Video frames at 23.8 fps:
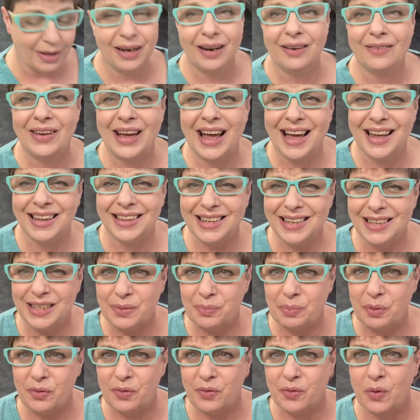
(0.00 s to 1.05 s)
and I've had
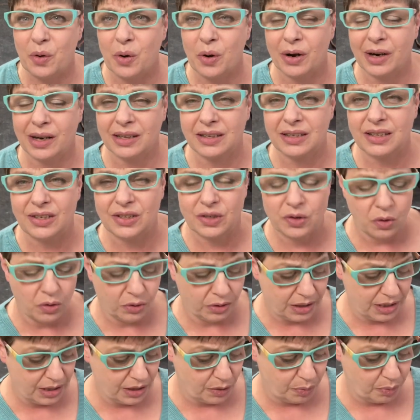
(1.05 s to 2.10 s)
these before and
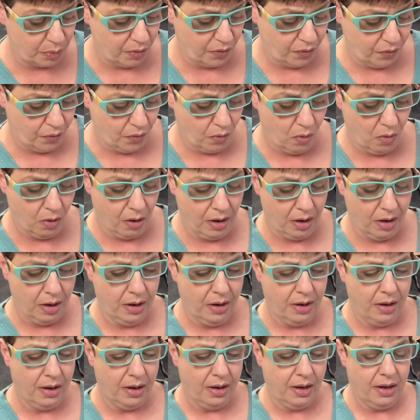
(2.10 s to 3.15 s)
sold these before.
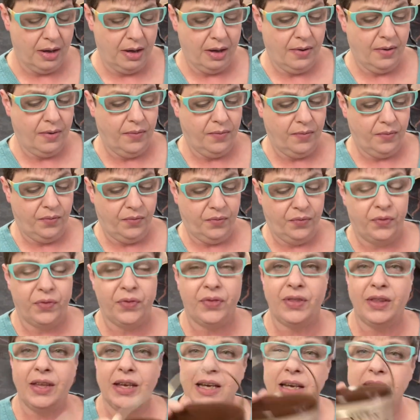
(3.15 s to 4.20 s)

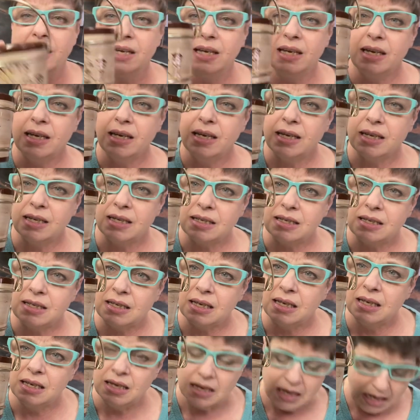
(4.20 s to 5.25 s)
These